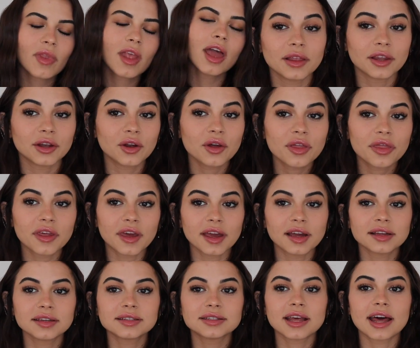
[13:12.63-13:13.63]
Little
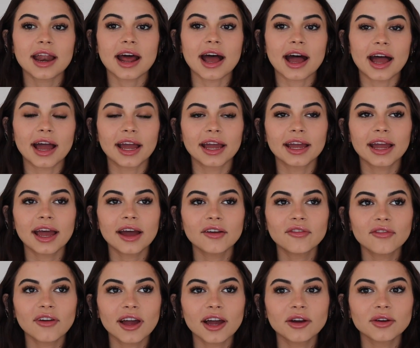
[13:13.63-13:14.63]
things that I
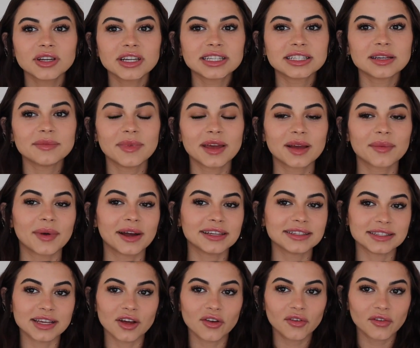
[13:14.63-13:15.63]
have found to make
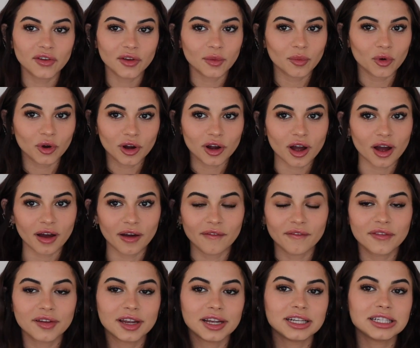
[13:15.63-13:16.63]
myself feel more
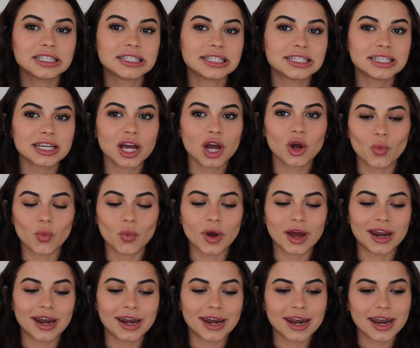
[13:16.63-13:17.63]
confident
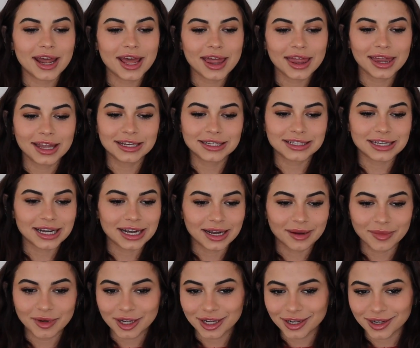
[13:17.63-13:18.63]
when the
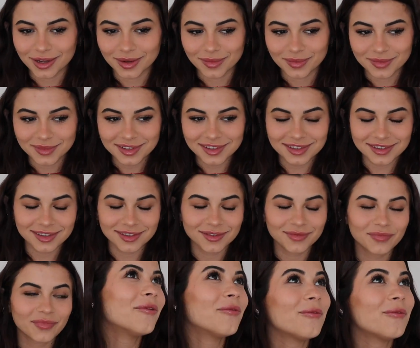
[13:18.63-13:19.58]
time comes.